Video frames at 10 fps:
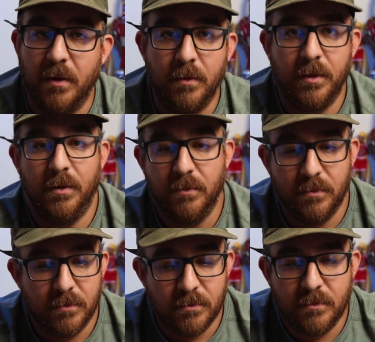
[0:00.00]
you know,
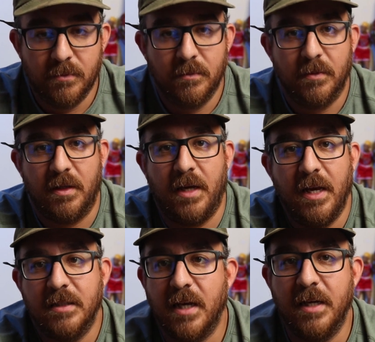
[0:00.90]

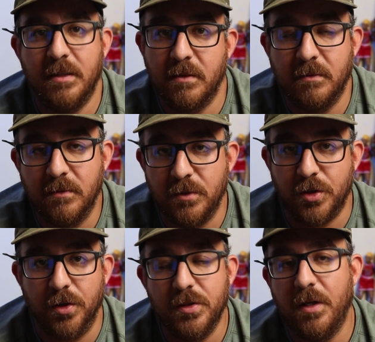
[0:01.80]
king size
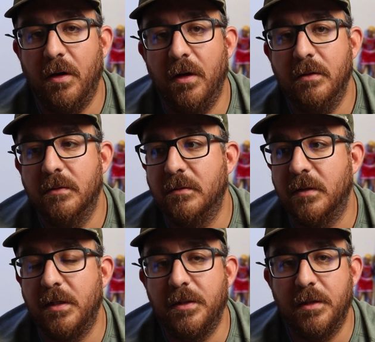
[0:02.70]
jersey on?
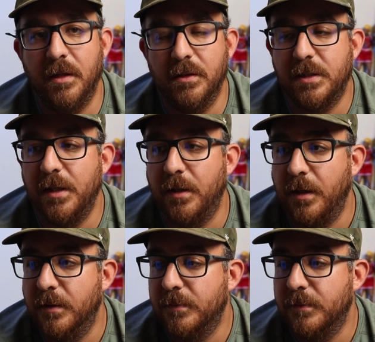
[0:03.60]
He's, he looks silly.